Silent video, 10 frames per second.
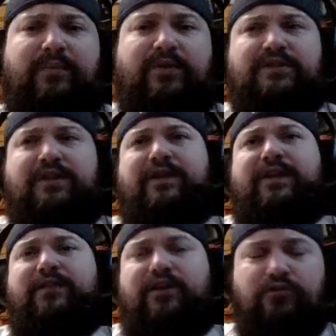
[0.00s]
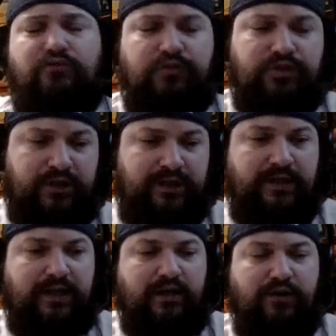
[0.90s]
build stuff, and I give a huge
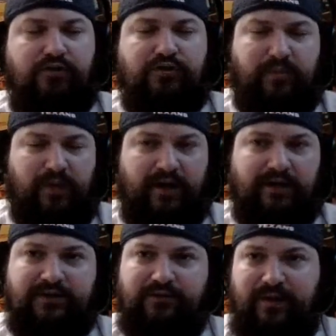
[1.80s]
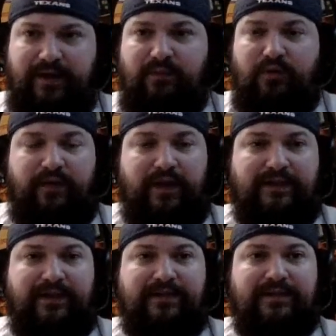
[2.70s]
applause to any movie
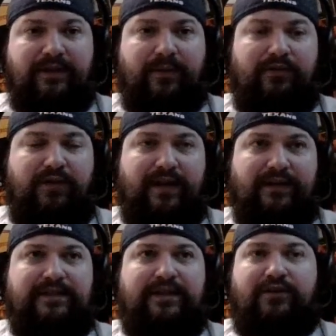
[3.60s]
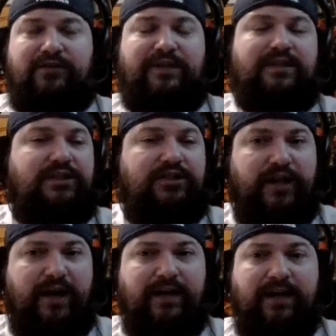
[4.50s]
that takes the time to do that instead of using
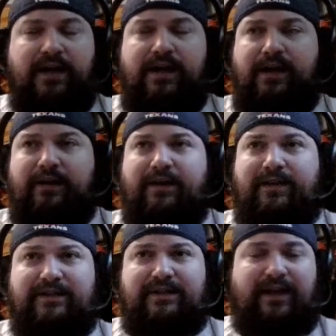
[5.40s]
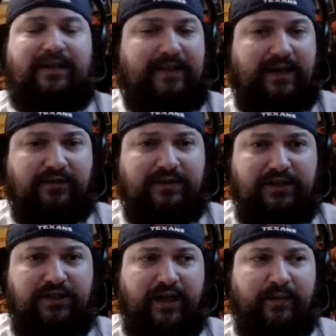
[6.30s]
CGI. Now, this is not an attack on
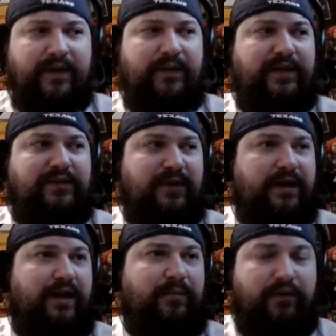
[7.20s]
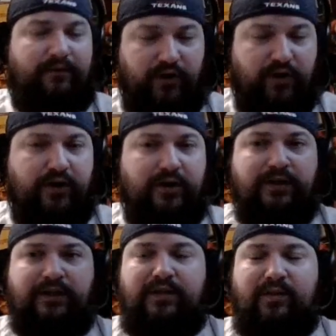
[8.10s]
CGI by any means, but I prefer
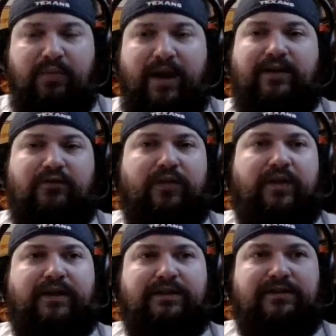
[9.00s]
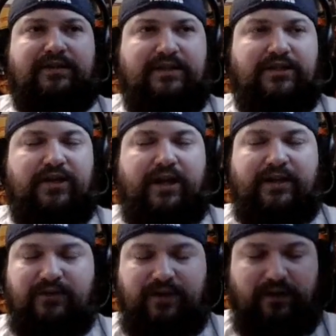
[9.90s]
practical things to
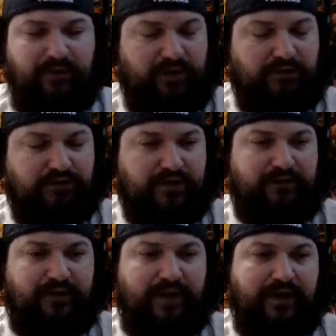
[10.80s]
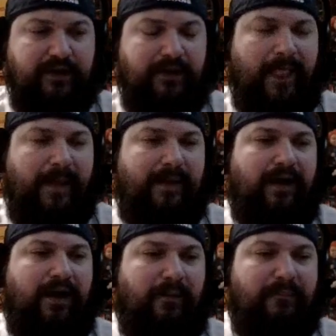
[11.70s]
CGI, so I give them huge credit for that.
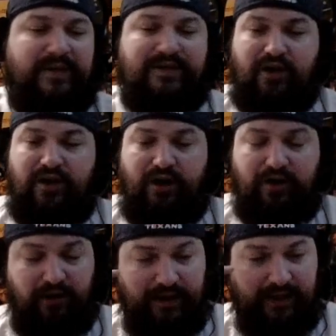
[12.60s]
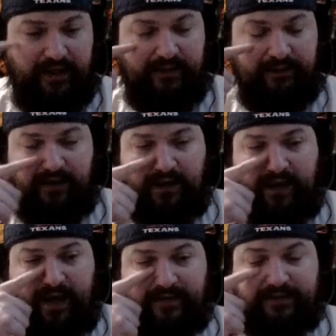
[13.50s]
Miss Ariana Grande
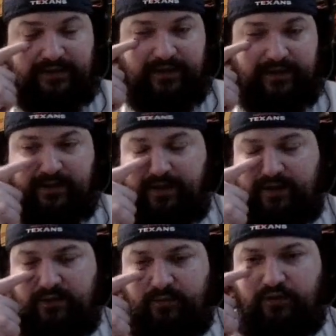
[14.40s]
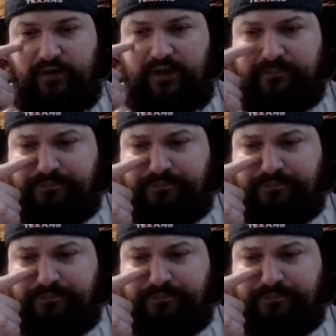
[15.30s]
as Glinda in the movie